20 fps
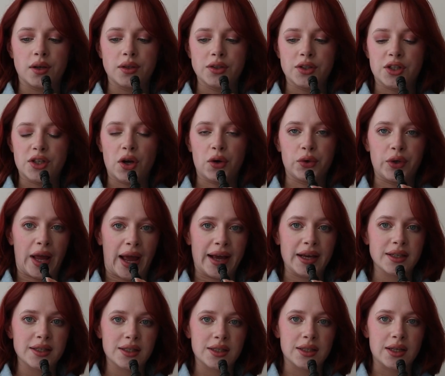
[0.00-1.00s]
So
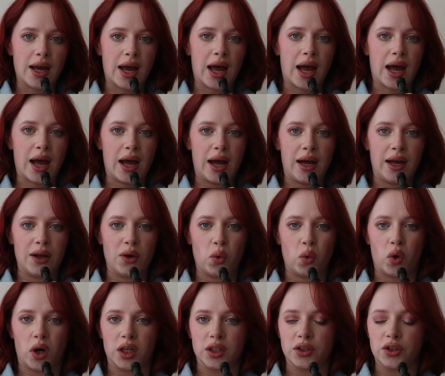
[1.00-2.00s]
next, I
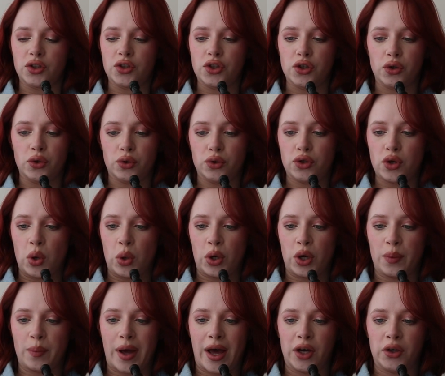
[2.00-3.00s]
want to talk
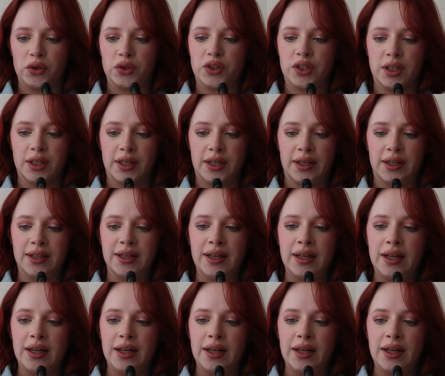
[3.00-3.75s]
about the